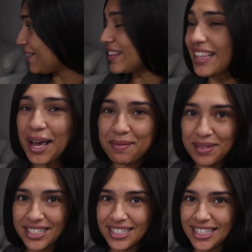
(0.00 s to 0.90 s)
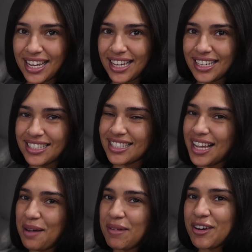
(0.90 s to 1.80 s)
with that being said, since
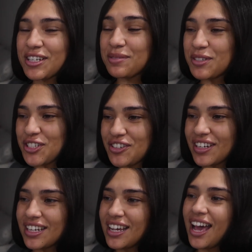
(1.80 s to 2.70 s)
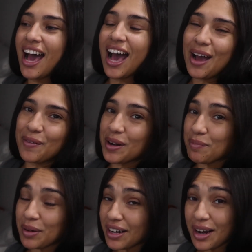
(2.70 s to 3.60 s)
I got my Christmas tree, I
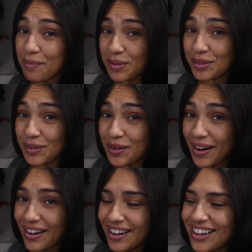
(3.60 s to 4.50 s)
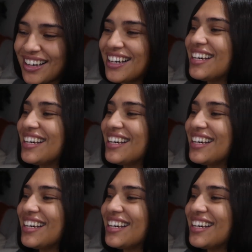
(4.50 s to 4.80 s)
wanna put it up with you all